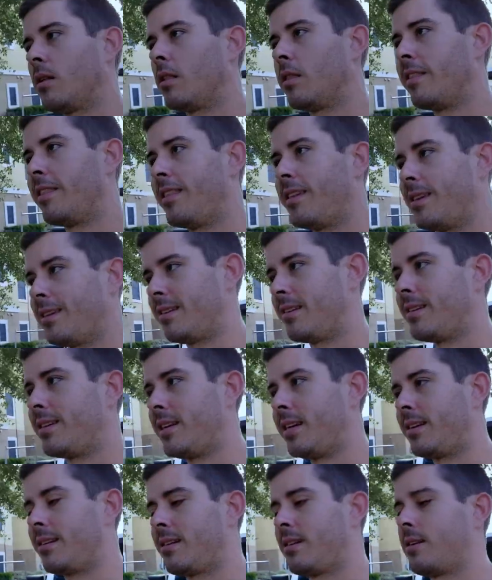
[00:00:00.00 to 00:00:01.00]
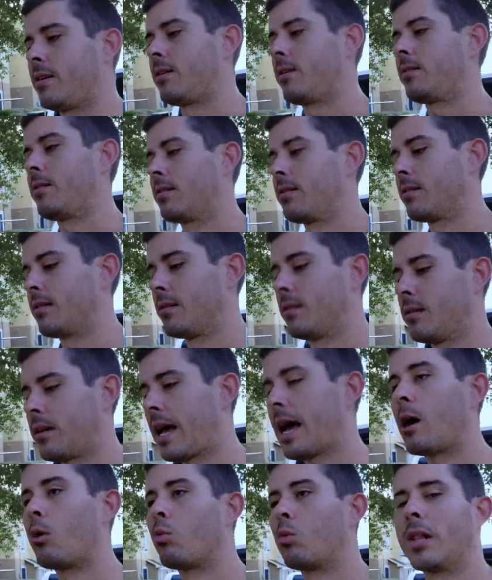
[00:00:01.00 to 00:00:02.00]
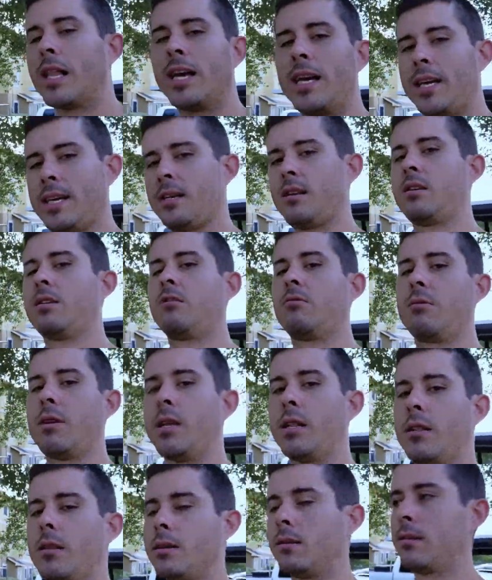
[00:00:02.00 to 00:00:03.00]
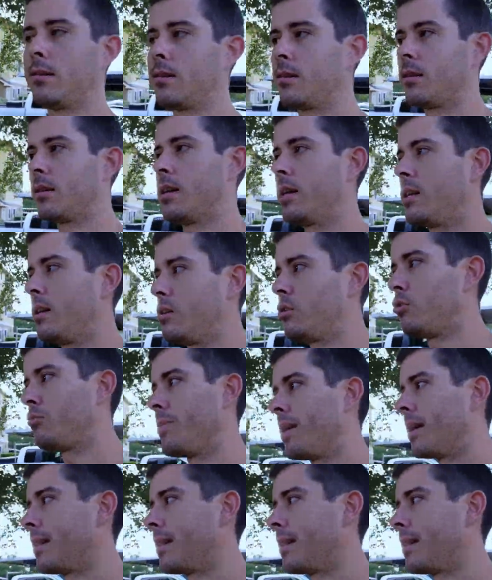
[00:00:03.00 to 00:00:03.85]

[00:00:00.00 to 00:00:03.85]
this detox, how will I integrate this into my